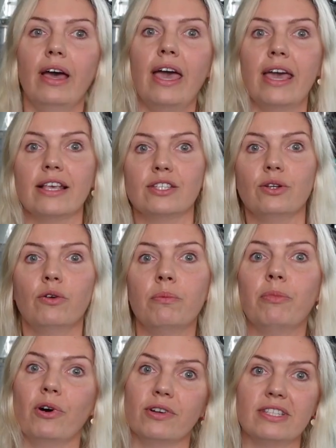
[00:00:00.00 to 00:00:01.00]
hey, sorry
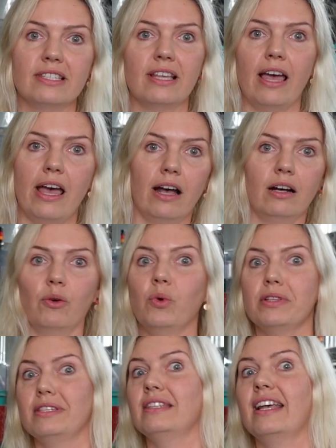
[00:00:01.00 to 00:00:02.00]
boss,
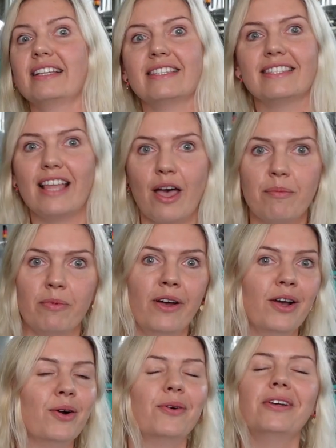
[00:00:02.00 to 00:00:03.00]
what's next step?
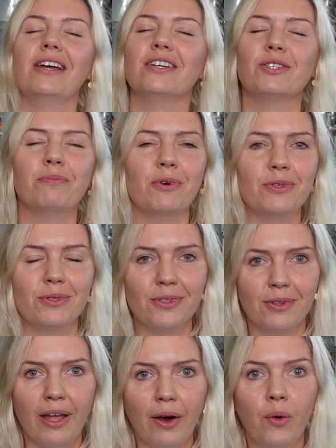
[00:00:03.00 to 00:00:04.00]
What are you supposed to
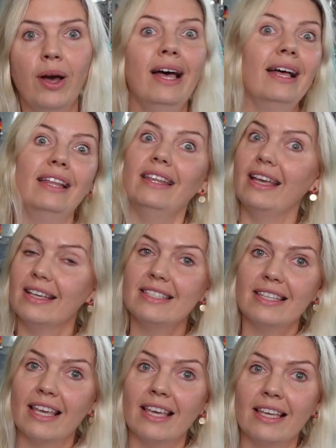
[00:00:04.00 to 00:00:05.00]
do now? They
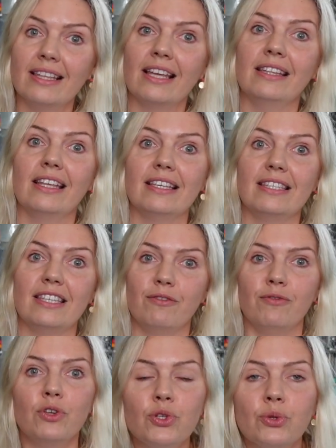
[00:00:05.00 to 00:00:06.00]
see it and they see
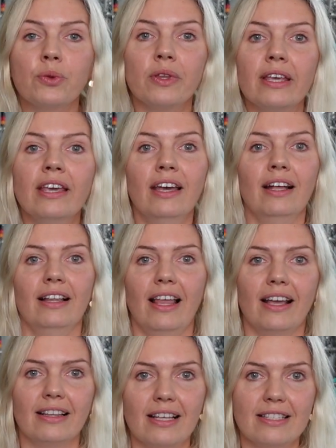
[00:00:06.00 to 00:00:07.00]
visually,
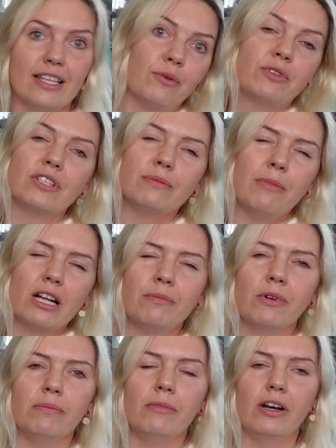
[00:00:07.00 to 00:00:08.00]
like let's say, which is much
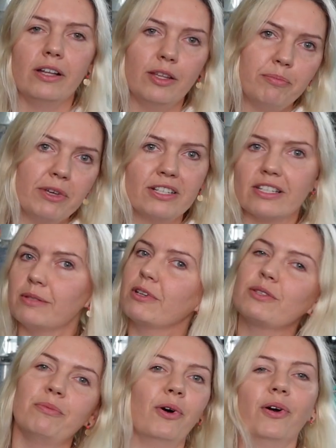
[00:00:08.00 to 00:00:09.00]
more, the picture
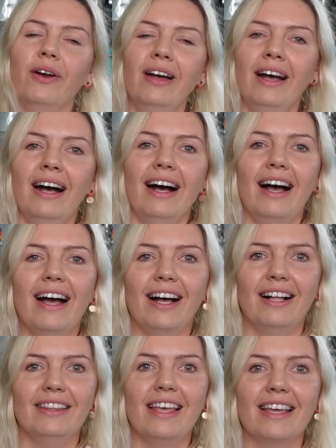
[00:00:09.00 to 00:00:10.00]
speaks more,
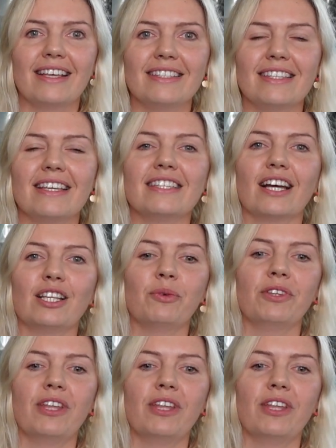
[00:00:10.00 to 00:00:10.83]
they can see exactly what